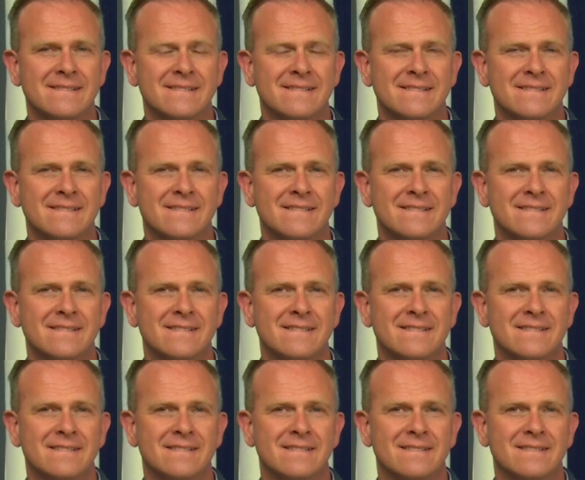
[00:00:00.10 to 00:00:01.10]

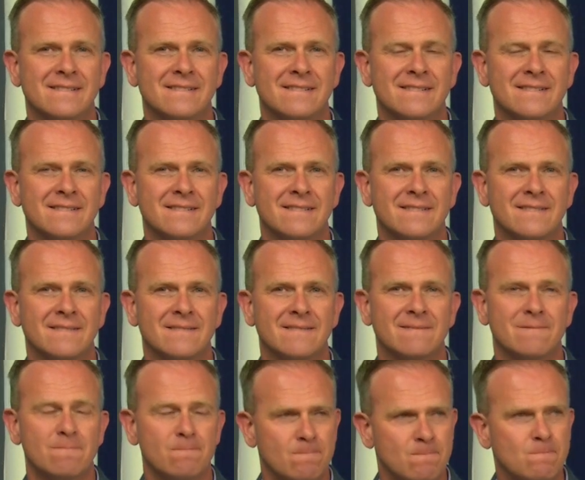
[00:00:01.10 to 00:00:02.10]

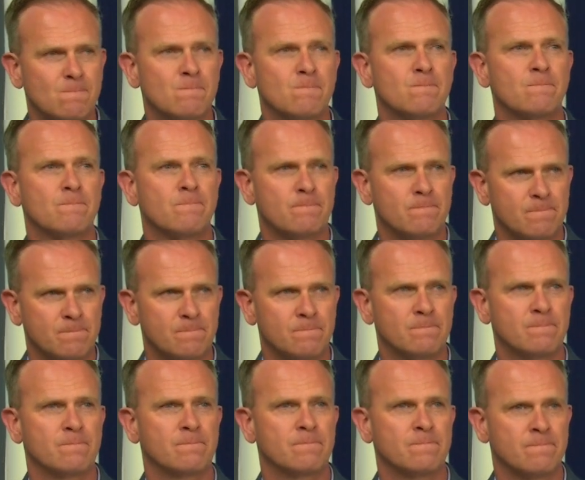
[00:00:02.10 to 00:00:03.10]

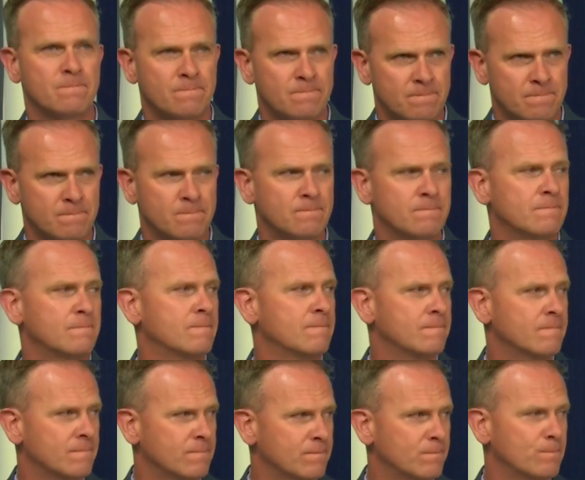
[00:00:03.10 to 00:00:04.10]

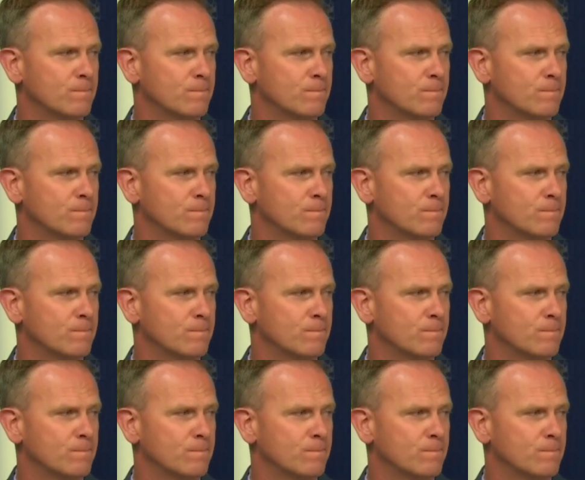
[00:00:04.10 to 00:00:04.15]
(not speaking)